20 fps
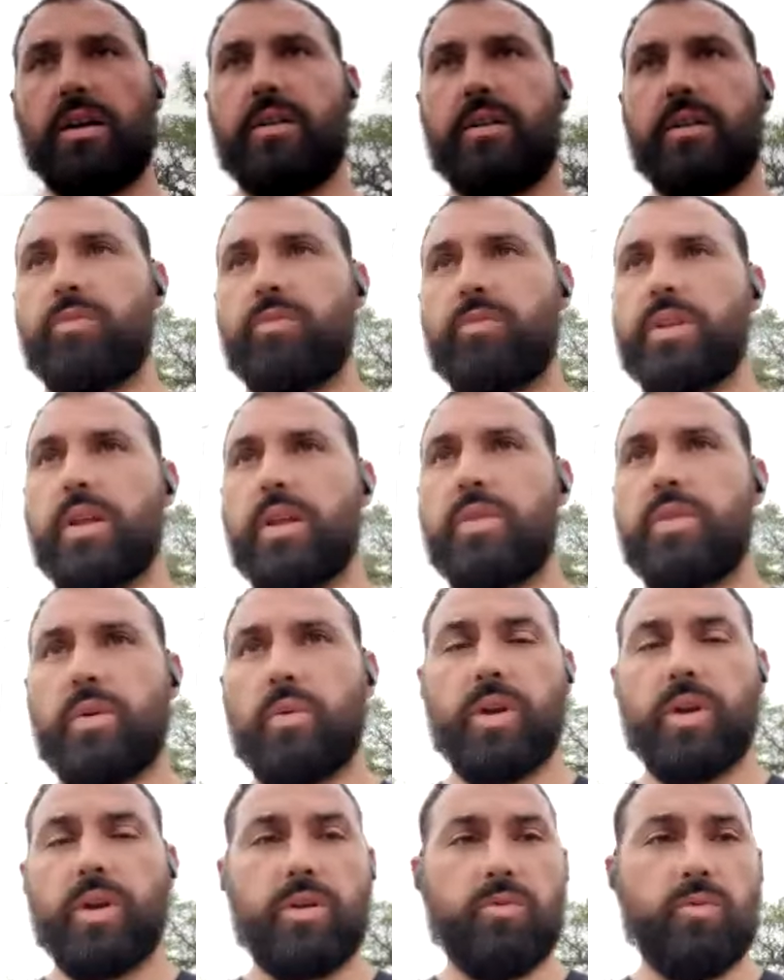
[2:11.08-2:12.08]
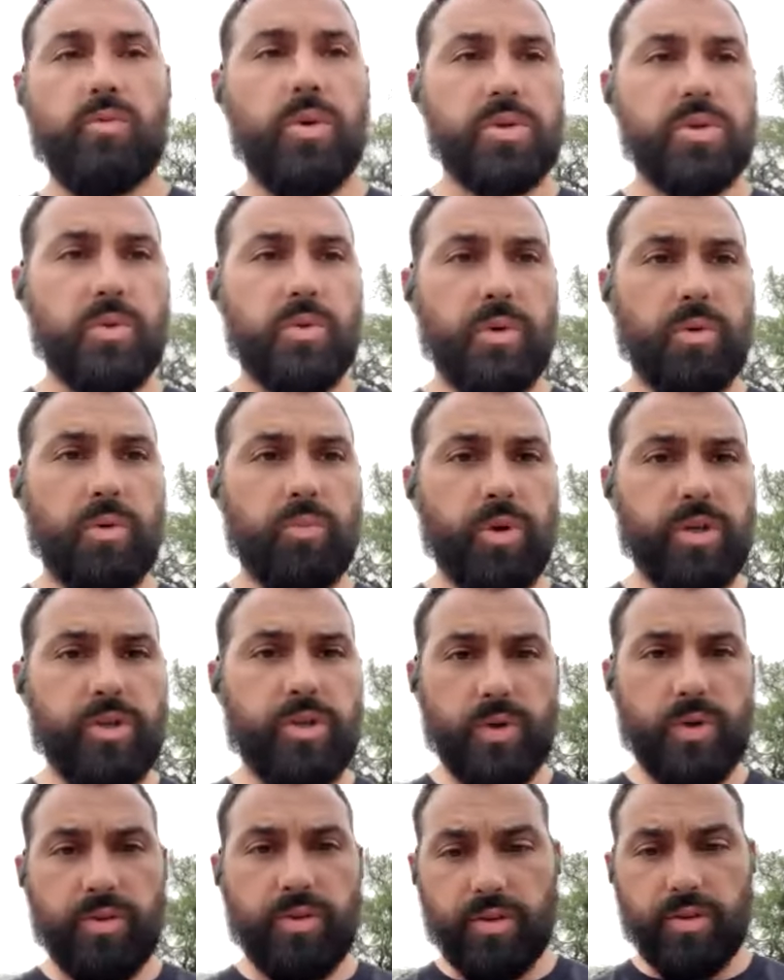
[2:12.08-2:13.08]
Really nothing weird. Rogue's the one who brings
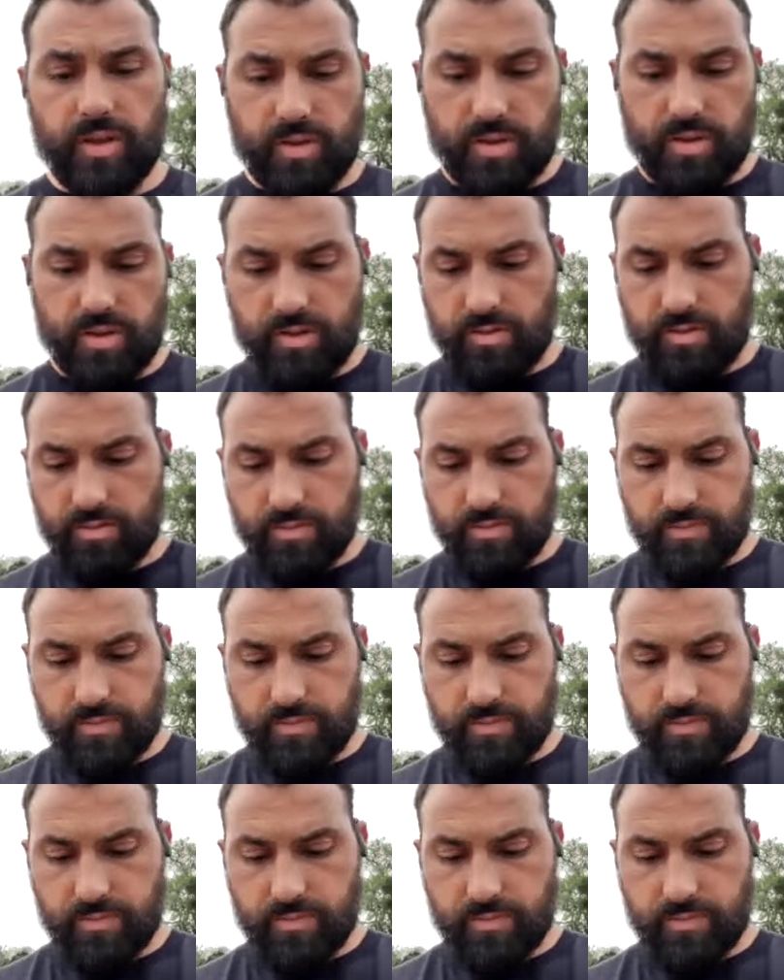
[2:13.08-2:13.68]
weird things.